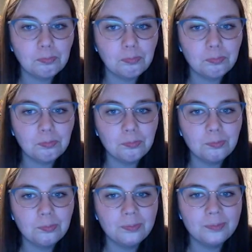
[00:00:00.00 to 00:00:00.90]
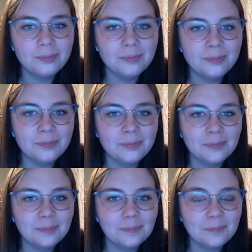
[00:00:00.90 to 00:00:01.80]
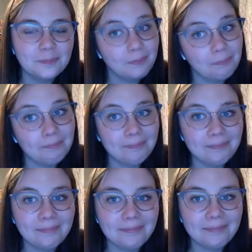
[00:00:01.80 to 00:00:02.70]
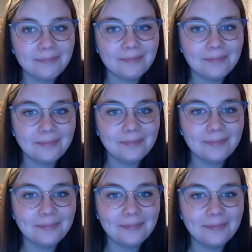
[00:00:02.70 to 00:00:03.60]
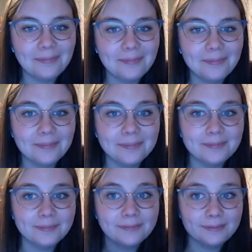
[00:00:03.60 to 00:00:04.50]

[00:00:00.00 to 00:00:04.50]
No words are spoken by the person on screen.